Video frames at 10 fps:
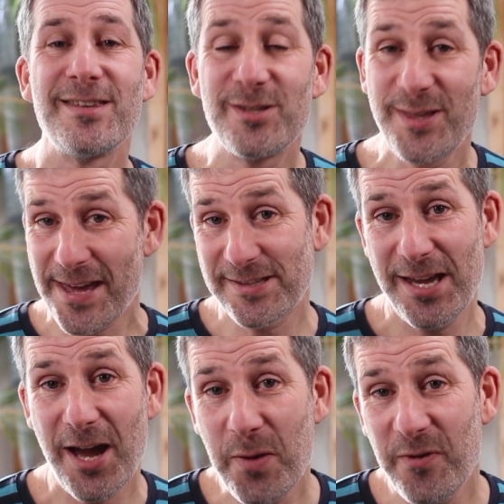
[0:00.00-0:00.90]
So that's
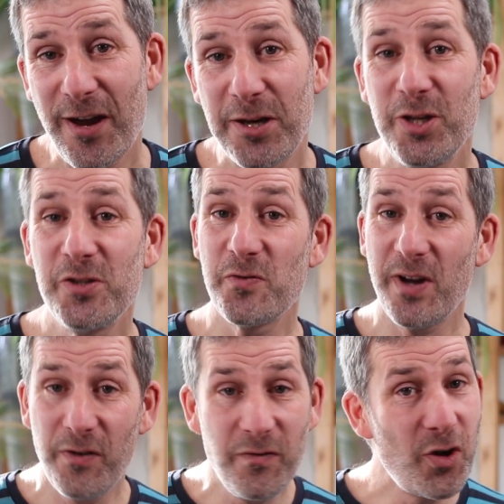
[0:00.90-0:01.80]
it. I hope you found it
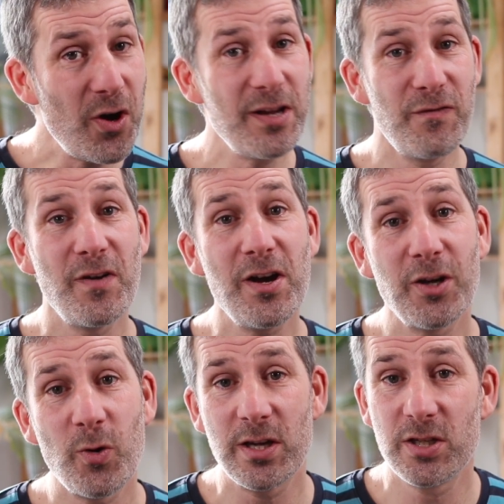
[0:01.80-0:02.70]
useful. If you've got any
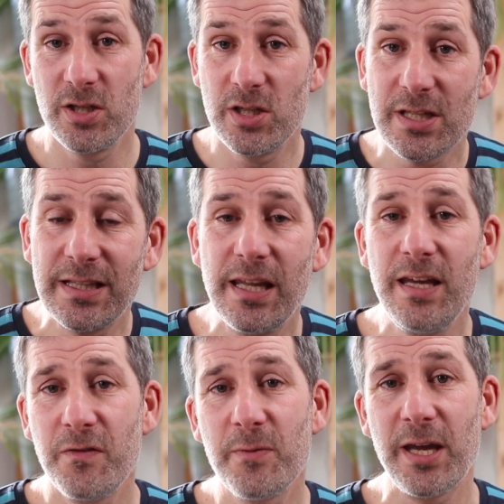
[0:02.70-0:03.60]
further questions, just
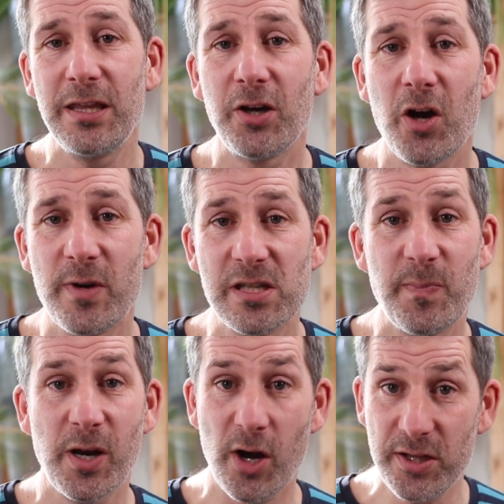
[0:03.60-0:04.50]
leave them in the comments below.